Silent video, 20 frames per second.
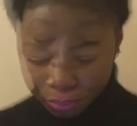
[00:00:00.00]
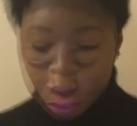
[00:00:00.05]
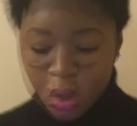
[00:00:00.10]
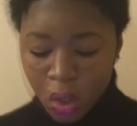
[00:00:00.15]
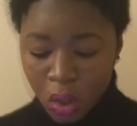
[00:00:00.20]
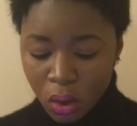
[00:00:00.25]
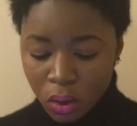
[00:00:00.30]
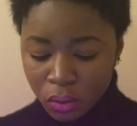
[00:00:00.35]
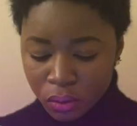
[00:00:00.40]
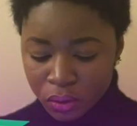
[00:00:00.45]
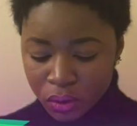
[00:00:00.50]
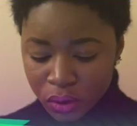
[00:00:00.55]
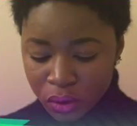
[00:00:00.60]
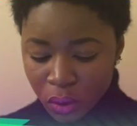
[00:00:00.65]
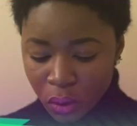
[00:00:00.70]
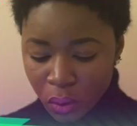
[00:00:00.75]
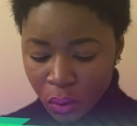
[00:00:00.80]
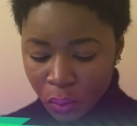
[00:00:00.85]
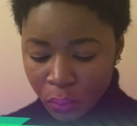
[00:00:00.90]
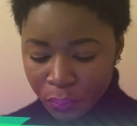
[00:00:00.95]

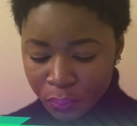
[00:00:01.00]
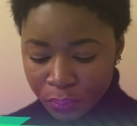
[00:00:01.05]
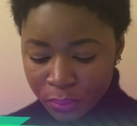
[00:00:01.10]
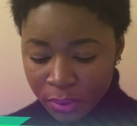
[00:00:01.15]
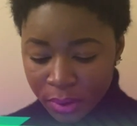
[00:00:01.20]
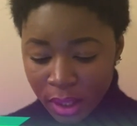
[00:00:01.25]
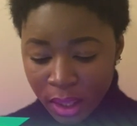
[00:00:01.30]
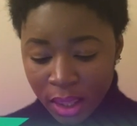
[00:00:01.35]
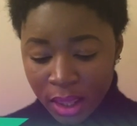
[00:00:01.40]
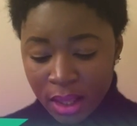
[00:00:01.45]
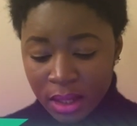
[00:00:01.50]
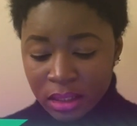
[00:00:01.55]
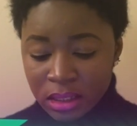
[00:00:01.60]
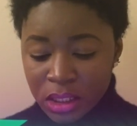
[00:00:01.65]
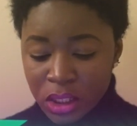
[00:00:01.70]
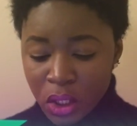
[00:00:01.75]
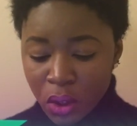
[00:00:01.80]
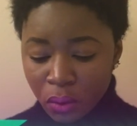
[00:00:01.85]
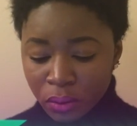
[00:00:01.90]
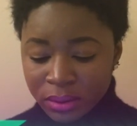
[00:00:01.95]
Also,
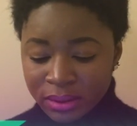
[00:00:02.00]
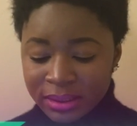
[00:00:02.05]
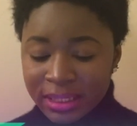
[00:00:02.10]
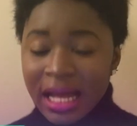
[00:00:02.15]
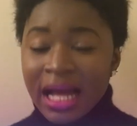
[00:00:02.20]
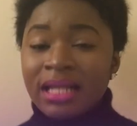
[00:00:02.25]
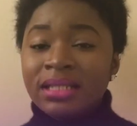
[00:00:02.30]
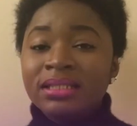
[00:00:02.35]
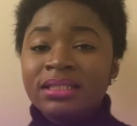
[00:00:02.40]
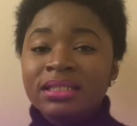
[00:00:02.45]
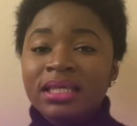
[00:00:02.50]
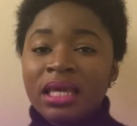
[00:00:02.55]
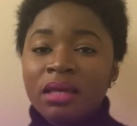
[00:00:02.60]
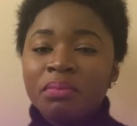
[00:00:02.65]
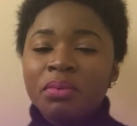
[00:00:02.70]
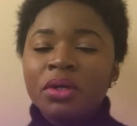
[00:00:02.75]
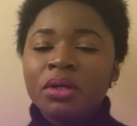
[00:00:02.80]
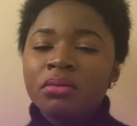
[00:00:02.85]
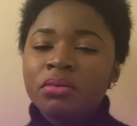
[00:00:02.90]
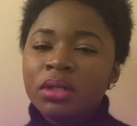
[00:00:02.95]
note that
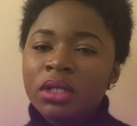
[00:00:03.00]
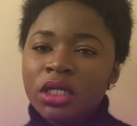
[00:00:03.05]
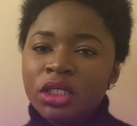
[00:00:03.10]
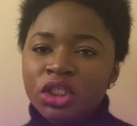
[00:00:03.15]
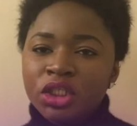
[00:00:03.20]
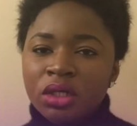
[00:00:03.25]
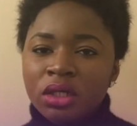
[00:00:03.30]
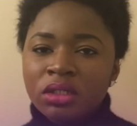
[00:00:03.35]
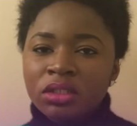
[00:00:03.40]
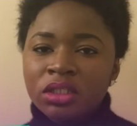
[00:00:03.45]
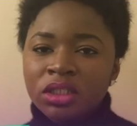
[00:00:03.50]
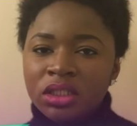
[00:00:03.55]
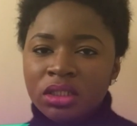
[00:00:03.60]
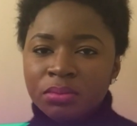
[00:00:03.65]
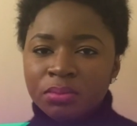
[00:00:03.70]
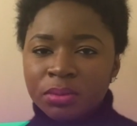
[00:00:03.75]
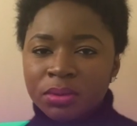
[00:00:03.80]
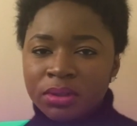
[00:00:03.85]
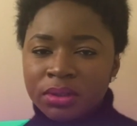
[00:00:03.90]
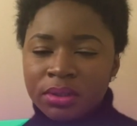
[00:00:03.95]
keeping
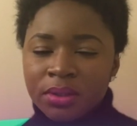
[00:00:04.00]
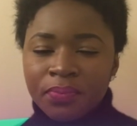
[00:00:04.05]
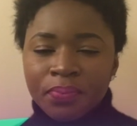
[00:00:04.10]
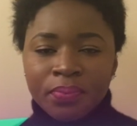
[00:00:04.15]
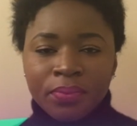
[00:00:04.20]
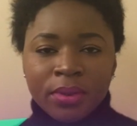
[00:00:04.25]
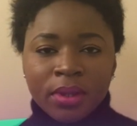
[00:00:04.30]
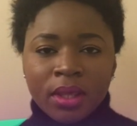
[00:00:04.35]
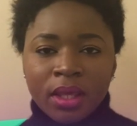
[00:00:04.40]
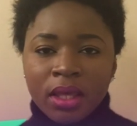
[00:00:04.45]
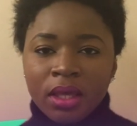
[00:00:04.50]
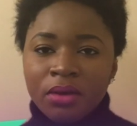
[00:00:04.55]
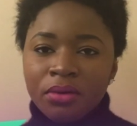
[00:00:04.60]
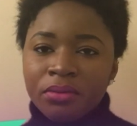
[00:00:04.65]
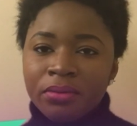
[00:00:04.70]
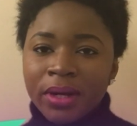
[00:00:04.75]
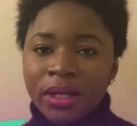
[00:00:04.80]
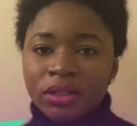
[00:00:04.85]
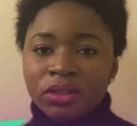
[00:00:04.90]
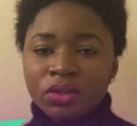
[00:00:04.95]
relationships in
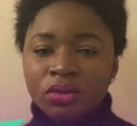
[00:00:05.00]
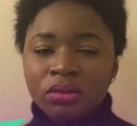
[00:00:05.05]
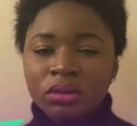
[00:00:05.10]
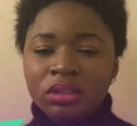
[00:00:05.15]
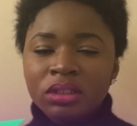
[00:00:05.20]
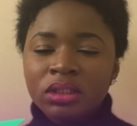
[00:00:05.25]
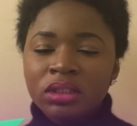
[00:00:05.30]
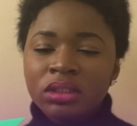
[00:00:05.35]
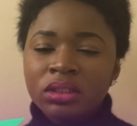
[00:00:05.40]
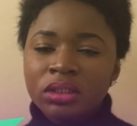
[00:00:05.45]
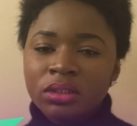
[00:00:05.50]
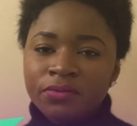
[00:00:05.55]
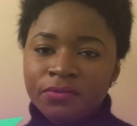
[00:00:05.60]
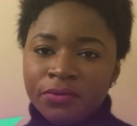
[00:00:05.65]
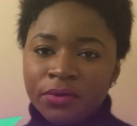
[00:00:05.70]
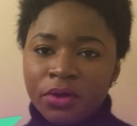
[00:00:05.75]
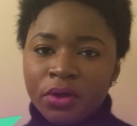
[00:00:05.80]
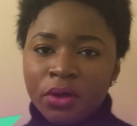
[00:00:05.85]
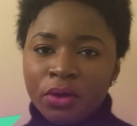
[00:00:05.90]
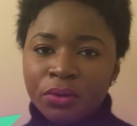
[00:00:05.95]
grad school is
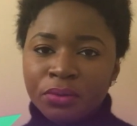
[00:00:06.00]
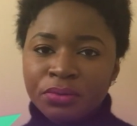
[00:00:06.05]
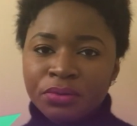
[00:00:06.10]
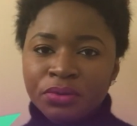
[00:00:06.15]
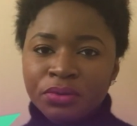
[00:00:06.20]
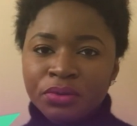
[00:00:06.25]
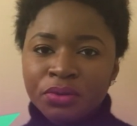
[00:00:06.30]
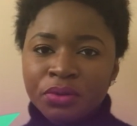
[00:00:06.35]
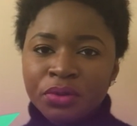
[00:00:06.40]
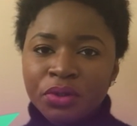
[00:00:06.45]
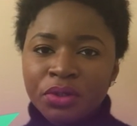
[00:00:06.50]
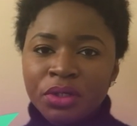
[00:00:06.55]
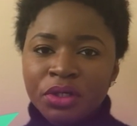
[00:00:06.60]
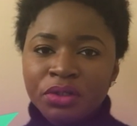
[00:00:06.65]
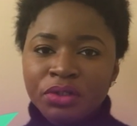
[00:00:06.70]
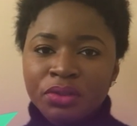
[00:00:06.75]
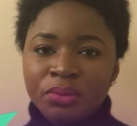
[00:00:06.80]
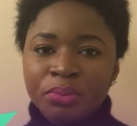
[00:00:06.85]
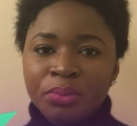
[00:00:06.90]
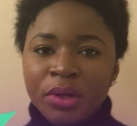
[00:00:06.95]
difficult, so you
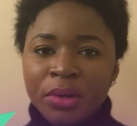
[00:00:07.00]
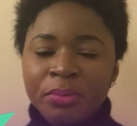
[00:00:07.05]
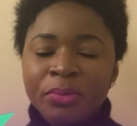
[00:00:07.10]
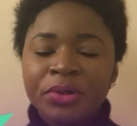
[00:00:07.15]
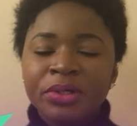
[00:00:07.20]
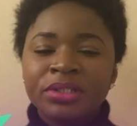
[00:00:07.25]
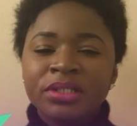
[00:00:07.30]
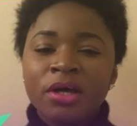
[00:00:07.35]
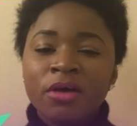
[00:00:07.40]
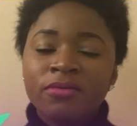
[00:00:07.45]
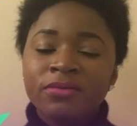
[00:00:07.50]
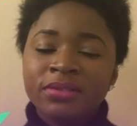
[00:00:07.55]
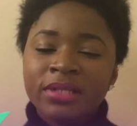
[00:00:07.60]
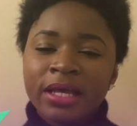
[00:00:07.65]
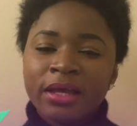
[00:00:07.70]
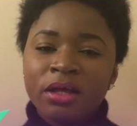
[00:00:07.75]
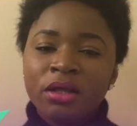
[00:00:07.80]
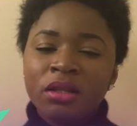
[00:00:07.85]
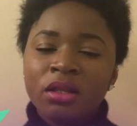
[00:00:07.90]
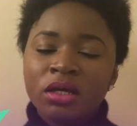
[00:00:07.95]
need to prep yourself
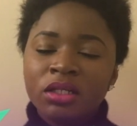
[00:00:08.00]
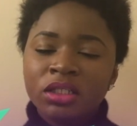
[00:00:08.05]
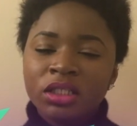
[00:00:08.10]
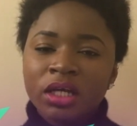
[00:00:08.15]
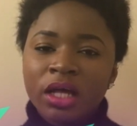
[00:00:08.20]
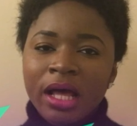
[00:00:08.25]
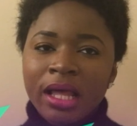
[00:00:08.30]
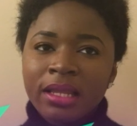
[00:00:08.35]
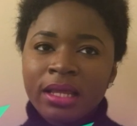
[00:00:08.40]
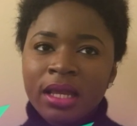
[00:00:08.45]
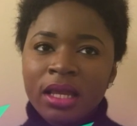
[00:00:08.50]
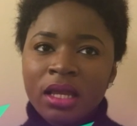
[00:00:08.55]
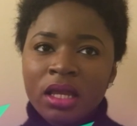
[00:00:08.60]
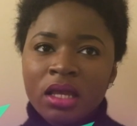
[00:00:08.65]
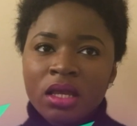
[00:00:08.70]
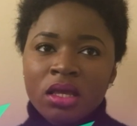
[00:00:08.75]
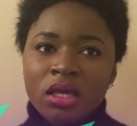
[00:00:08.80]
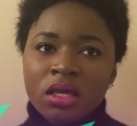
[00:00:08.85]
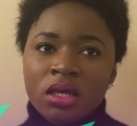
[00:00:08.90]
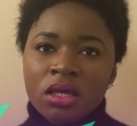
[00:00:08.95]
psychologically.